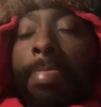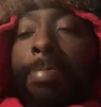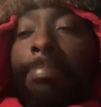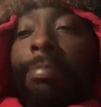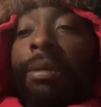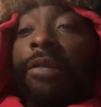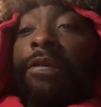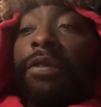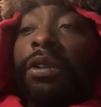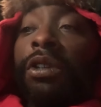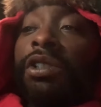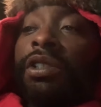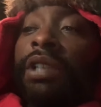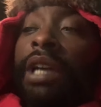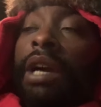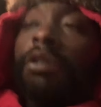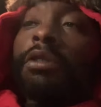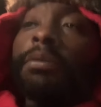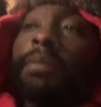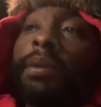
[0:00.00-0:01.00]
know, my first
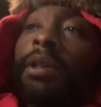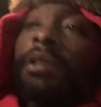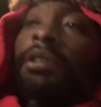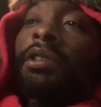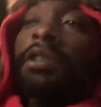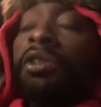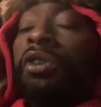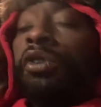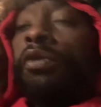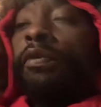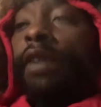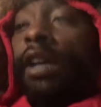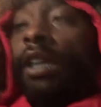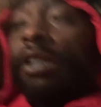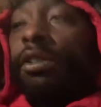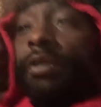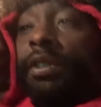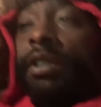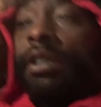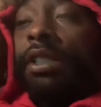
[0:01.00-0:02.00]
job was Burlington Coat
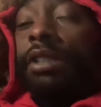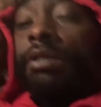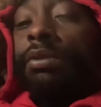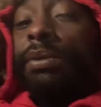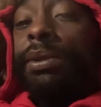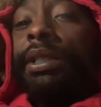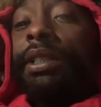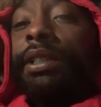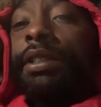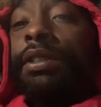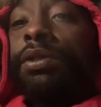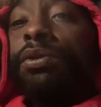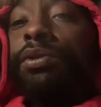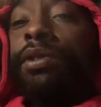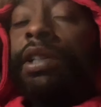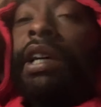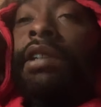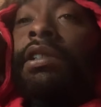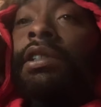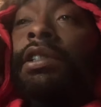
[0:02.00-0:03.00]
Factory. This was
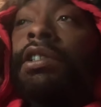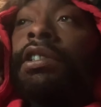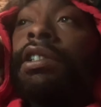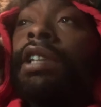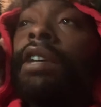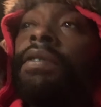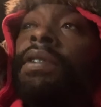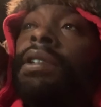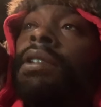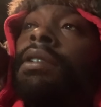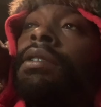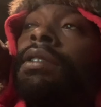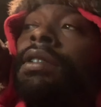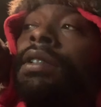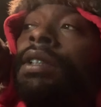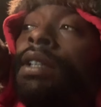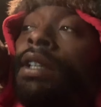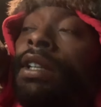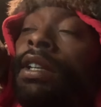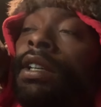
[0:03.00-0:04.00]
2007
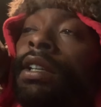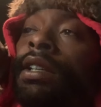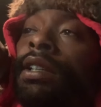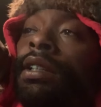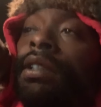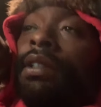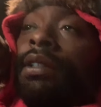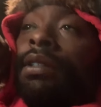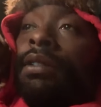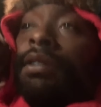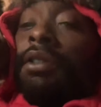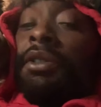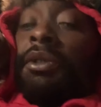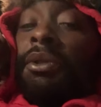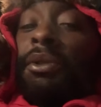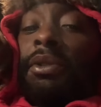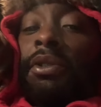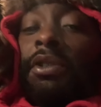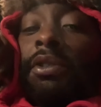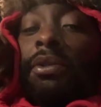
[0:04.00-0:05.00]

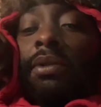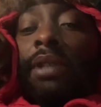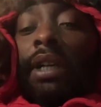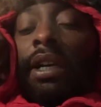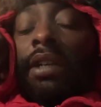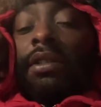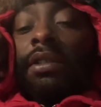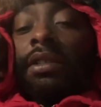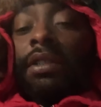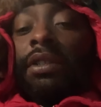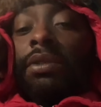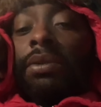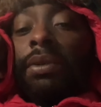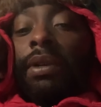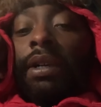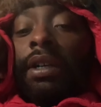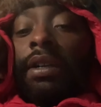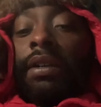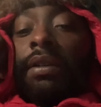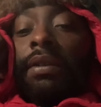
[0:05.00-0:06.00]
to
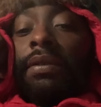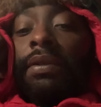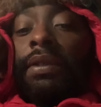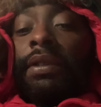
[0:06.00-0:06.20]
2012.